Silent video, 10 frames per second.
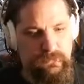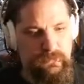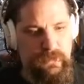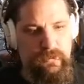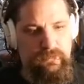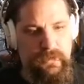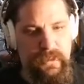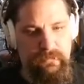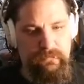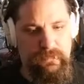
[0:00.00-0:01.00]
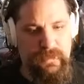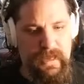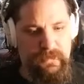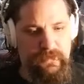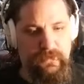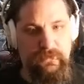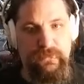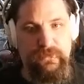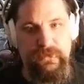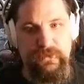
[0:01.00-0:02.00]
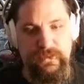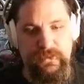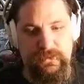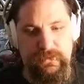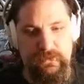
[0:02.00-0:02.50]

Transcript: Oh, and that too, if you should need it.